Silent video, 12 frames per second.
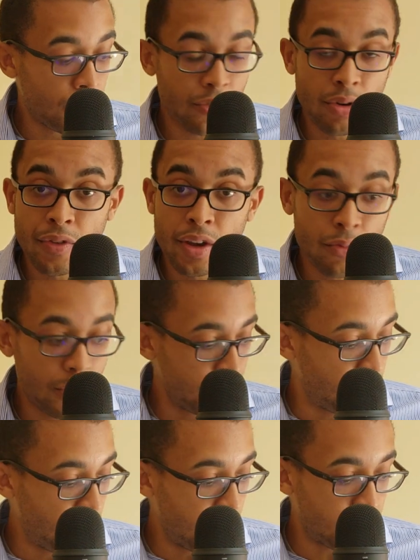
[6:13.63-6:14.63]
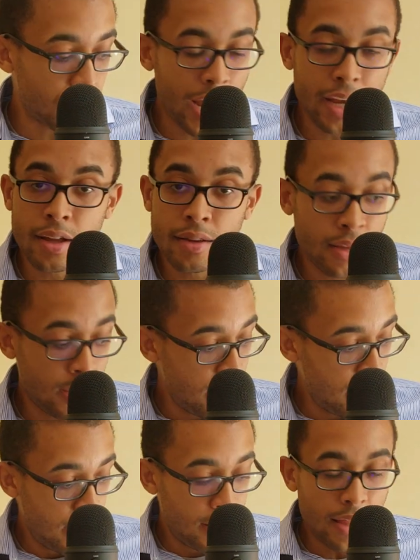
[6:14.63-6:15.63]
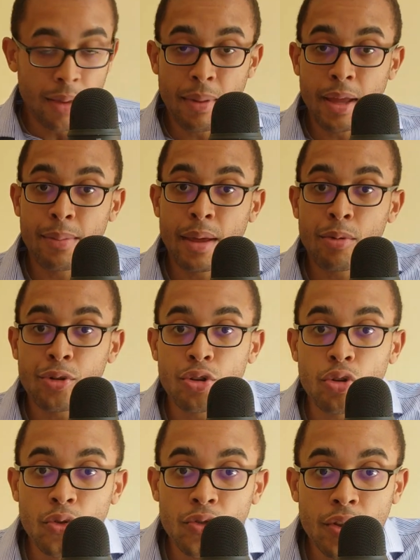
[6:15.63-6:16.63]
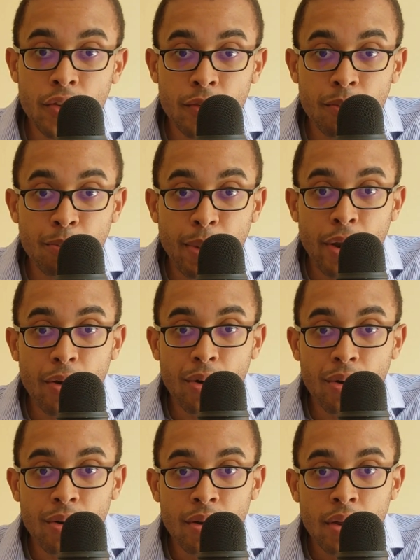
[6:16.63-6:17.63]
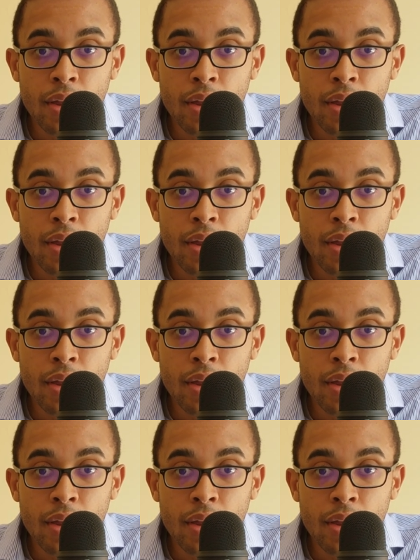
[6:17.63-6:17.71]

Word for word: So if anyone's going to China, they may be able to use this better